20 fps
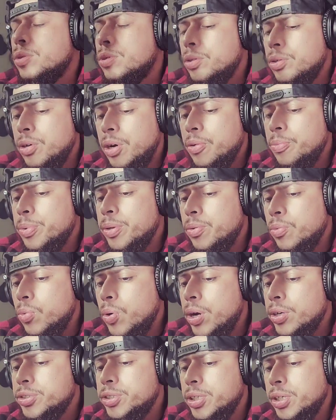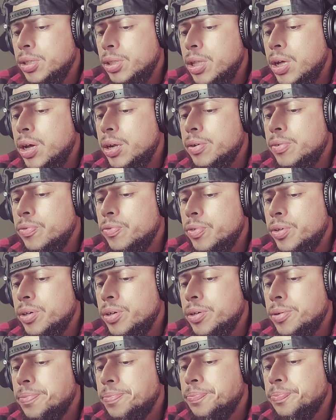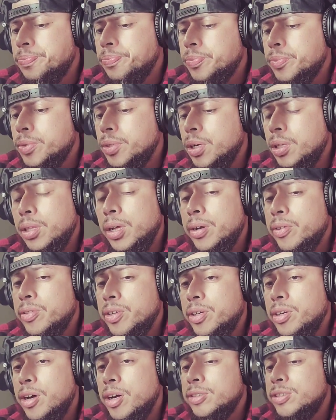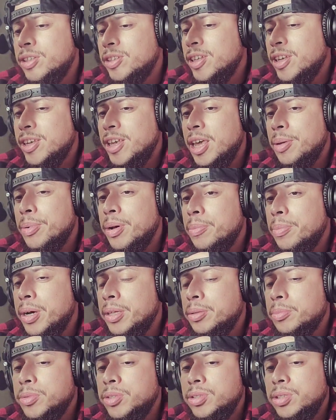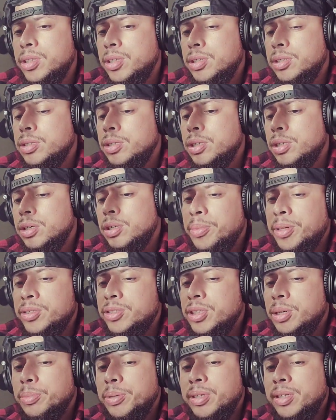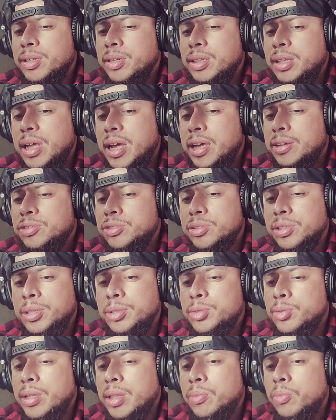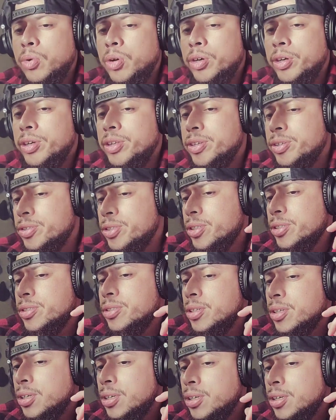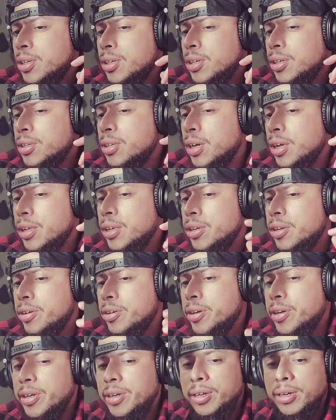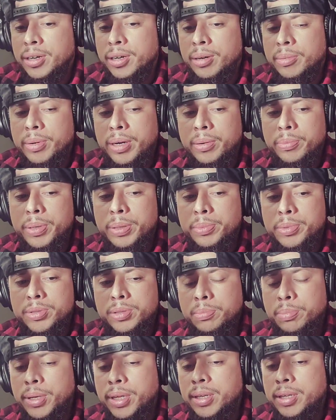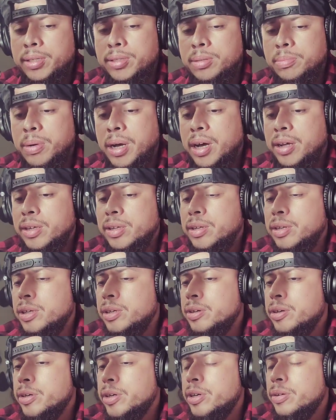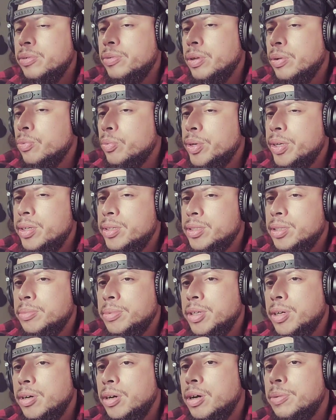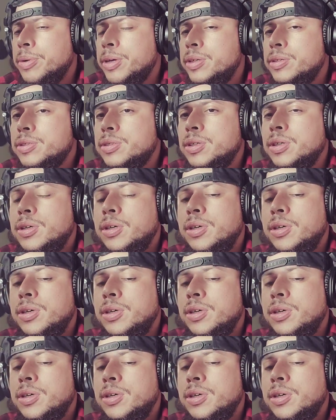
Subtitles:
You know, I've been watching a lot of the content that came out about the Maschine. Been jumping into live streams while I'm working and just kind of hearing about people's opinions about it and hearing and reading some of the comments.